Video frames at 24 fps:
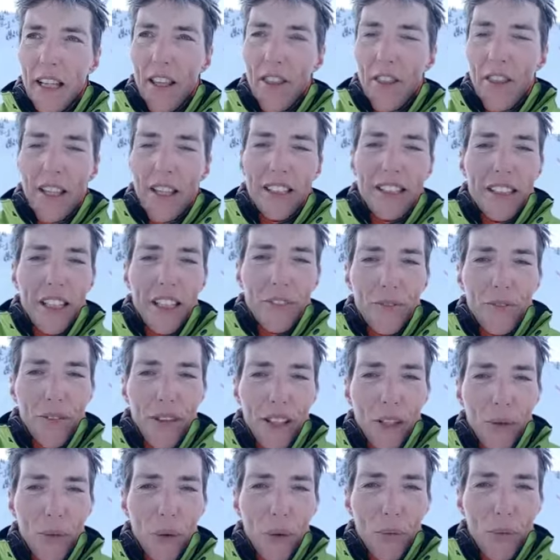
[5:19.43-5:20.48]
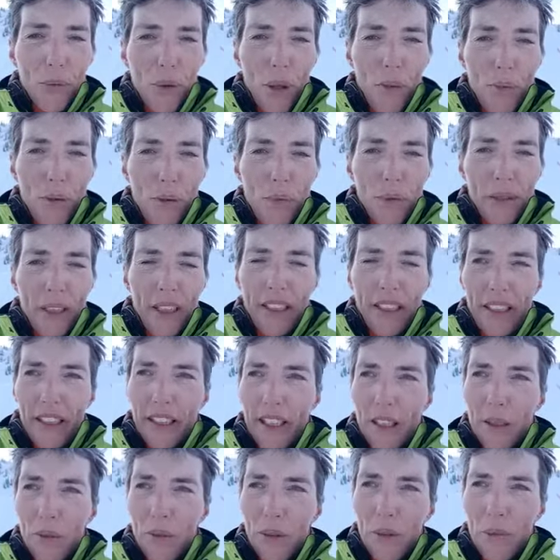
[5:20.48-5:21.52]
then that feeling would pop up again, and
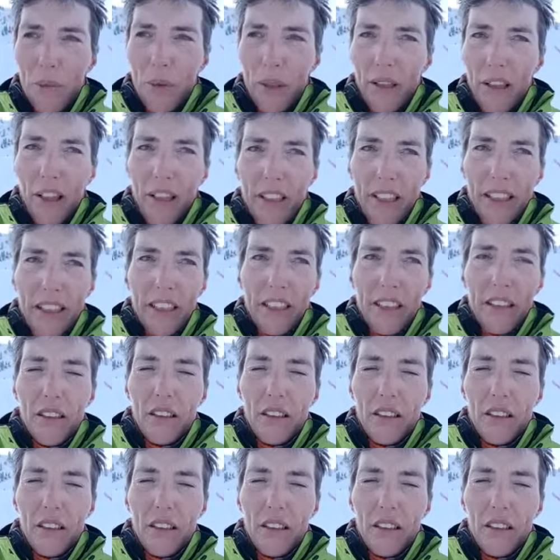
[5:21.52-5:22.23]
I would be like,